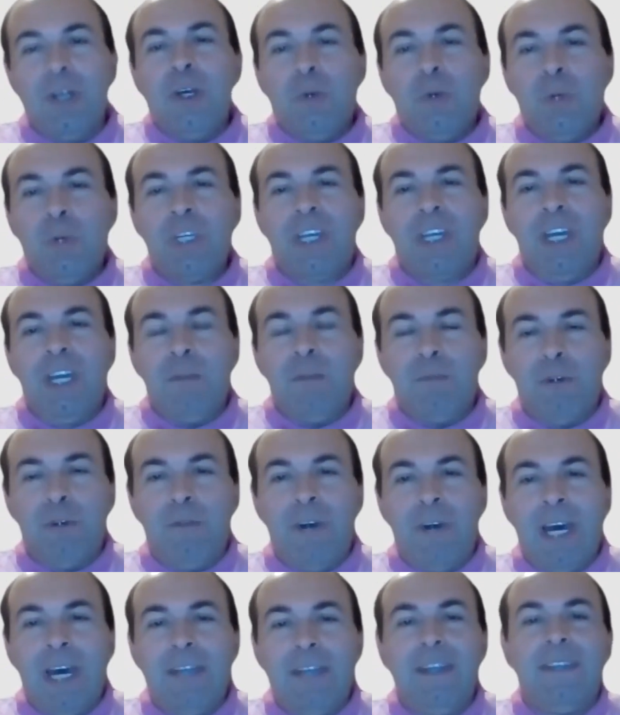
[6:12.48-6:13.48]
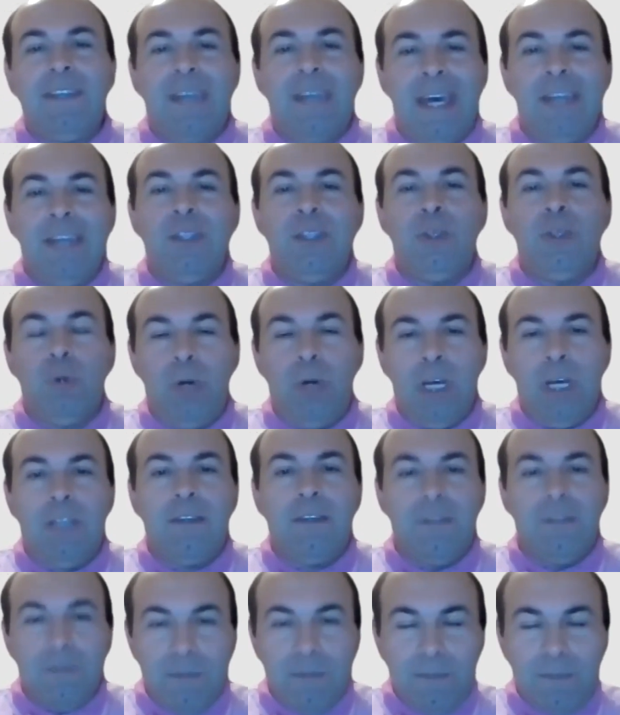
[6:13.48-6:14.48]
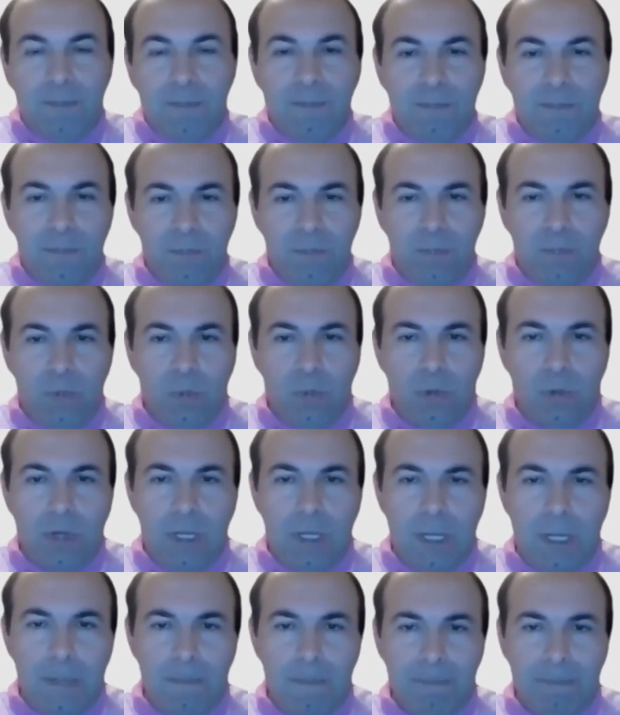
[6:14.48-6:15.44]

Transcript: which can provide it end to end. Okay.